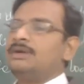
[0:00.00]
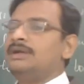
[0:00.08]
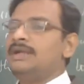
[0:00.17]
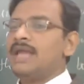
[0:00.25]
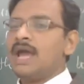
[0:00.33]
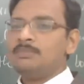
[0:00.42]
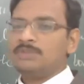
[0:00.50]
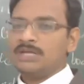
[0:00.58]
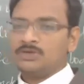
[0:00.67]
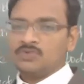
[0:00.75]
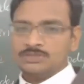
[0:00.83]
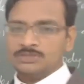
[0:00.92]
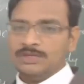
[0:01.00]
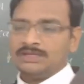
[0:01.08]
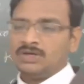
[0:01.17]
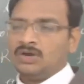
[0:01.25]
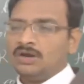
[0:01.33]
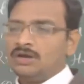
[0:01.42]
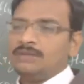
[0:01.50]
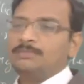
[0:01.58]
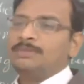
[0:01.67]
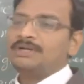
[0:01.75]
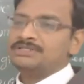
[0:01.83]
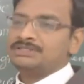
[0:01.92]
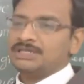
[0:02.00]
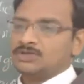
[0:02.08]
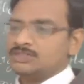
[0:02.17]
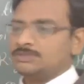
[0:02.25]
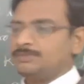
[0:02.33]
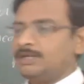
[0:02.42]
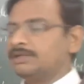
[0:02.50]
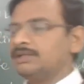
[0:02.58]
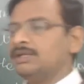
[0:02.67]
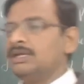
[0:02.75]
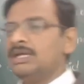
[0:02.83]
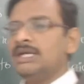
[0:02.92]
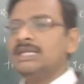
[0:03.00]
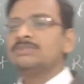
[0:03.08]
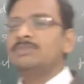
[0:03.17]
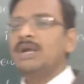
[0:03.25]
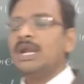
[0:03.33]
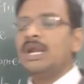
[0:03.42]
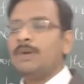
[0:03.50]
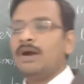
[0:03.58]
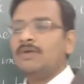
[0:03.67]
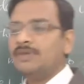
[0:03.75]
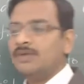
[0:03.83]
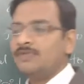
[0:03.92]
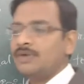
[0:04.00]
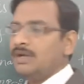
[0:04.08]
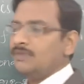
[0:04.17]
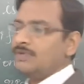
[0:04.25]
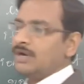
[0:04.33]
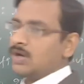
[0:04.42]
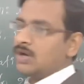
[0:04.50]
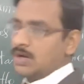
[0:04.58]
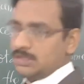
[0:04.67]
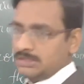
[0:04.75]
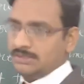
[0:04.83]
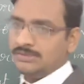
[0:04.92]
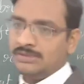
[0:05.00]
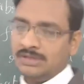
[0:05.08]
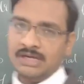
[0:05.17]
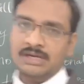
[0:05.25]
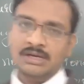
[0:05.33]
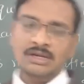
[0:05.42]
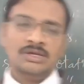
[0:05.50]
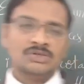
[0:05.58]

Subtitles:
dam that was built or a bridge that was built, it is made up of different rods, right?